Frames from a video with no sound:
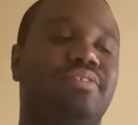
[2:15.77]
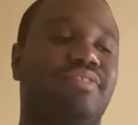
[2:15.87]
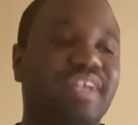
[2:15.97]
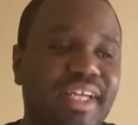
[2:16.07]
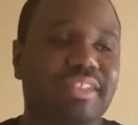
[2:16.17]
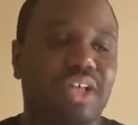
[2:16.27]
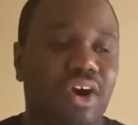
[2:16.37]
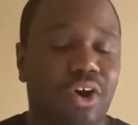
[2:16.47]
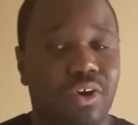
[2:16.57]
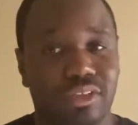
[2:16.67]
release
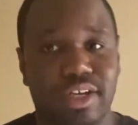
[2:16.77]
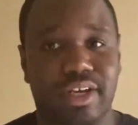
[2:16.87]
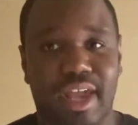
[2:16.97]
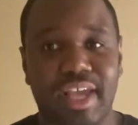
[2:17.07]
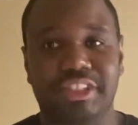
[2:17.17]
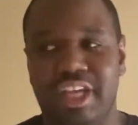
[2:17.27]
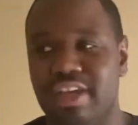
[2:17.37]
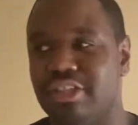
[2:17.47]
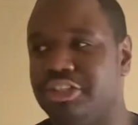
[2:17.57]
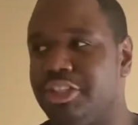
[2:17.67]
all their
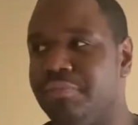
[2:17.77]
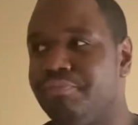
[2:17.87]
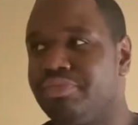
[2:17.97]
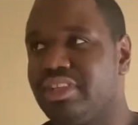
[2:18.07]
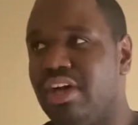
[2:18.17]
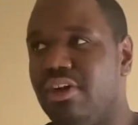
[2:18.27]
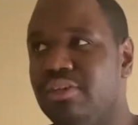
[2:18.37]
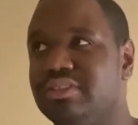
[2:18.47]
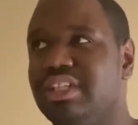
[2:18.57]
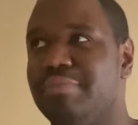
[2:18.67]
H-energy, the
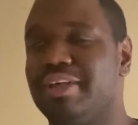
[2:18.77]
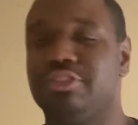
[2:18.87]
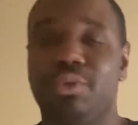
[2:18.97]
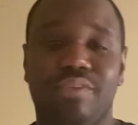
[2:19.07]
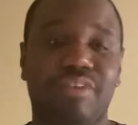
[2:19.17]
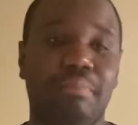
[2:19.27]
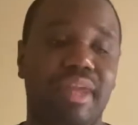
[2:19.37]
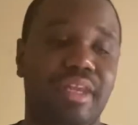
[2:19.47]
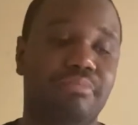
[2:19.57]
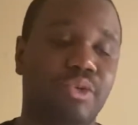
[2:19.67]
whole team had to do a
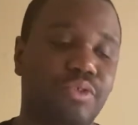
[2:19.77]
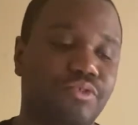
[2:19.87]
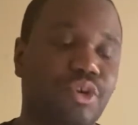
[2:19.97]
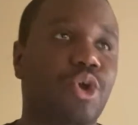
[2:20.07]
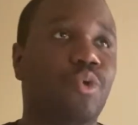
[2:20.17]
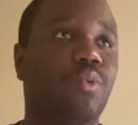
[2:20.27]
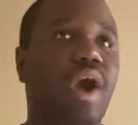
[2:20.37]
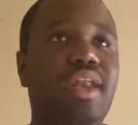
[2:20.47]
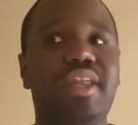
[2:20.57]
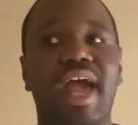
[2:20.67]
forbidden move.
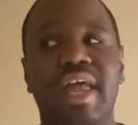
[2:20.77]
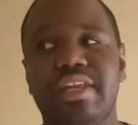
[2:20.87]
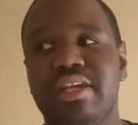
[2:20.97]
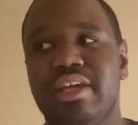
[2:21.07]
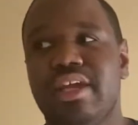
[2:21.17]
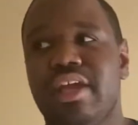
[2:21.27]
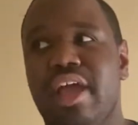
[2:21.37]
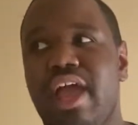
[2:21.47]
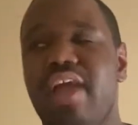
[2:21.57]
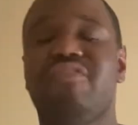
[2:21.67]
One that
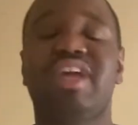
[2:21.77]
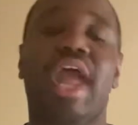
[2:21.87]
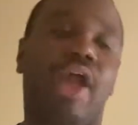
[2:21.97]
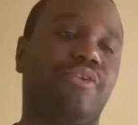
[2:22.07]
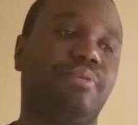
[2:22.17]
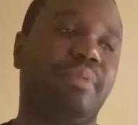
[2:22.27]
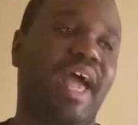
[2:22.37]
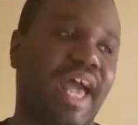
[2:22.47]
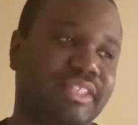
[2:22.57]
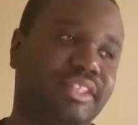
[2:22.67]
every harem
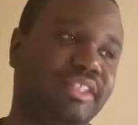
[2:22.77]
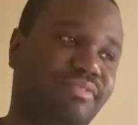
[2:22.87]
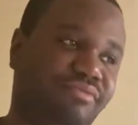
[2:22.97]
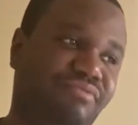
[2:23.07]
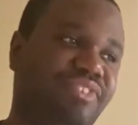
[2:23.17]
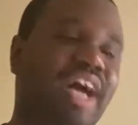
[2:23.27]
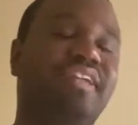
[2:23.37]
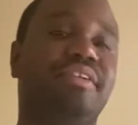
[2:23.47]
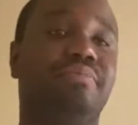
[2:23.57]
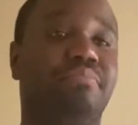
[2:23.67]
has
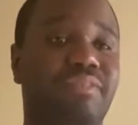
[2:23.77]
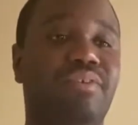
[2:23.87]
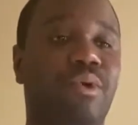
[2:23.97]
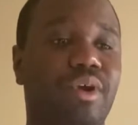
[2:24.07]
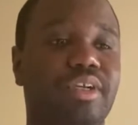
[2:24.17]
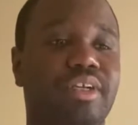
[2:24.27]
done before.